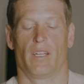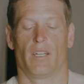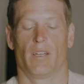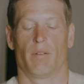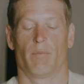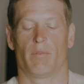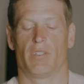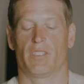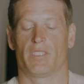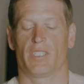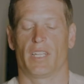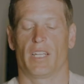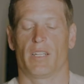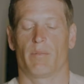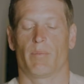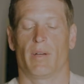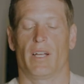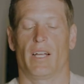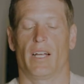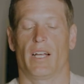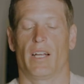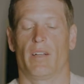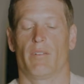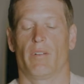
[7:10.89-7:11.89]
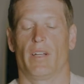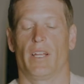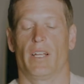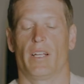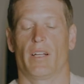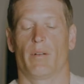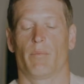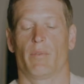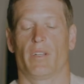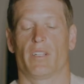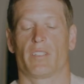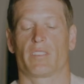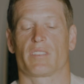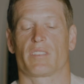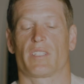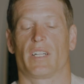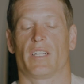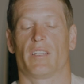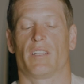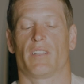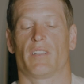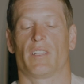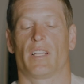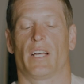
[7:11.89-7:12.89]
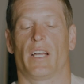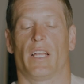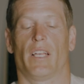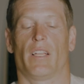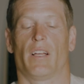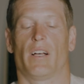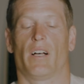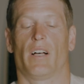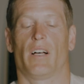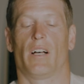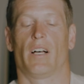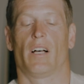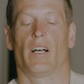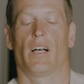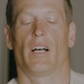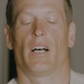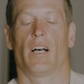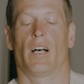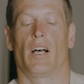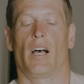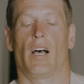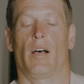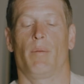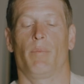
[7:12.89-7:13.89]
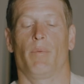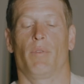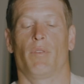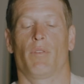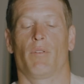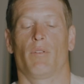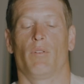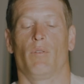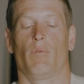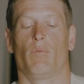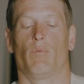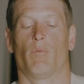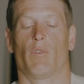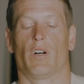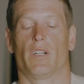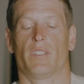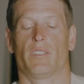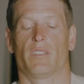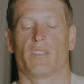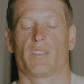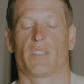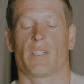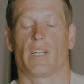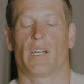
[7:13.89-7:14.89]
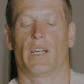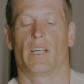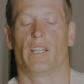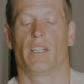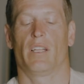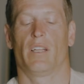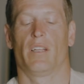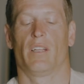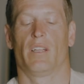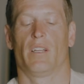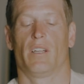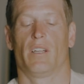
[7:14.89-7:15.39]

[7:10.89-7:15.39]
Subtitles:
I'm going to take my eye-ring, I'm going to slide the line up through one side